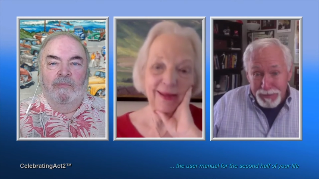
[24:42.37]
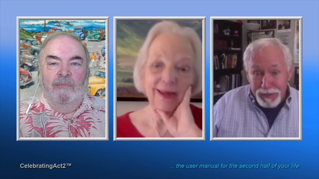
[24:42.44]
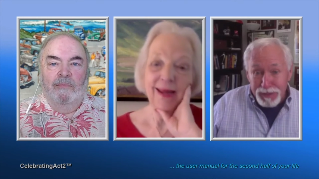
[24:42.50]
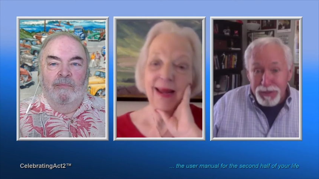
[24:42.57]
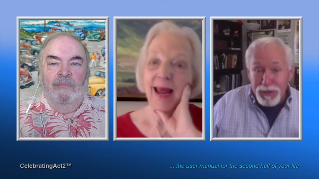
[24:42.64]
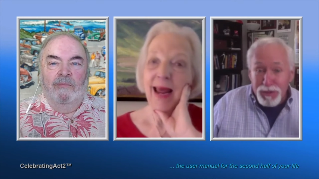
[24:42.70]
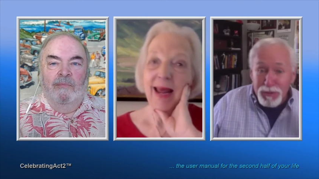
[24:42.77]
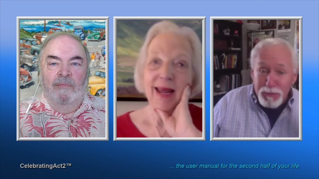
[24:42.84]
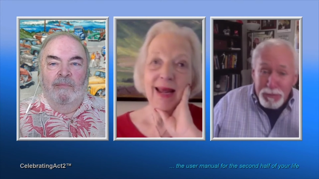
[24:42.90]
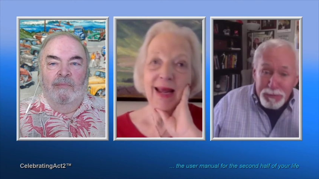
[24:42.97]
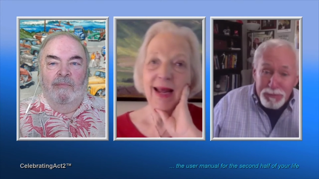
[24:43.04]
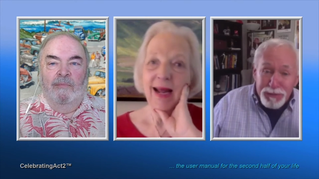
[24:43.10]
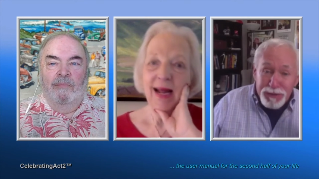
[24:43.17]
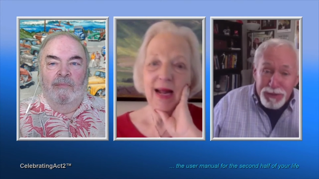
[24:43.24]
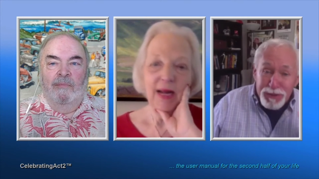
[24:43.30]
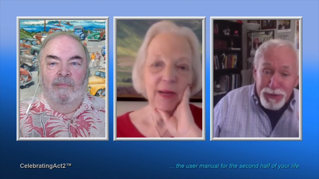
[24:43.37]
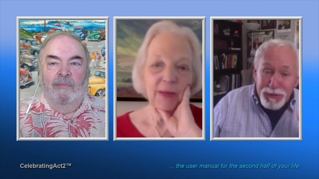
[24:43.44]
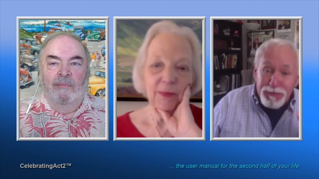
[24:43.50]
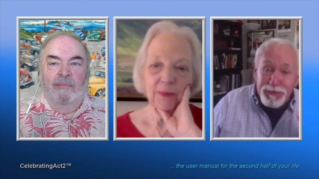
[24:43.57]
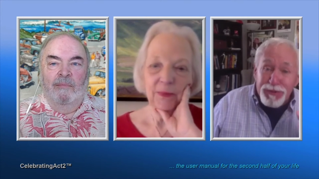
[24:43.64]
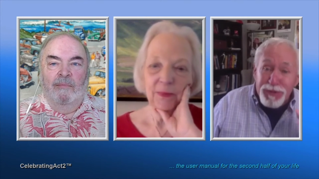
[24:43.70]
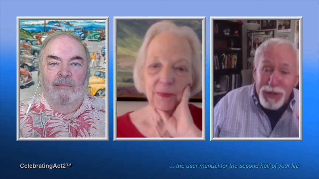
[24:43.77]
Speaker 1: Did you did
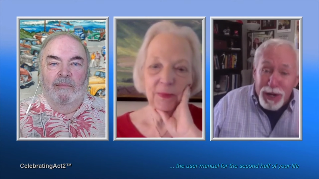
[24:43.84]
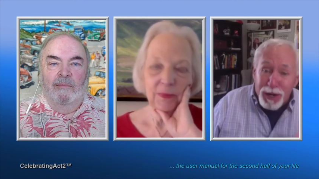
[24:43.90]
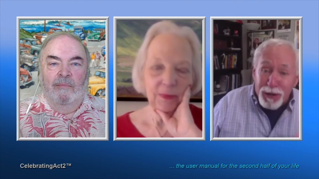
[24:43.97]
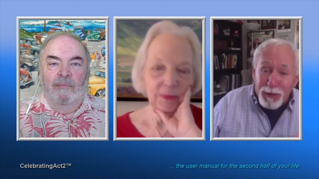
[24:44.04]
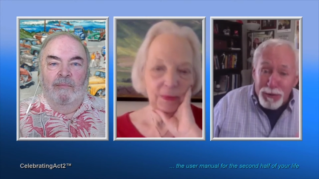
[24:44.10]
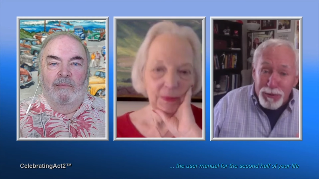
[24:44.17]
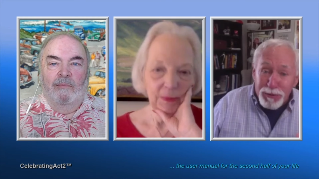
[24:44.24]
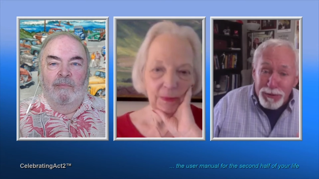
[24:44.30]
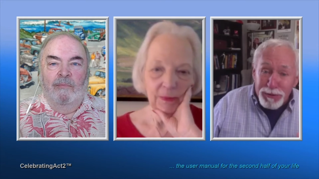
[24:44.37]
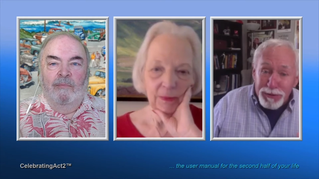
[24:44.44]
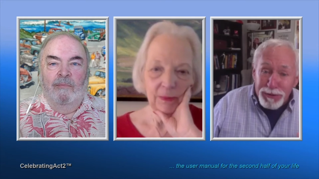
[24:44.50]
you know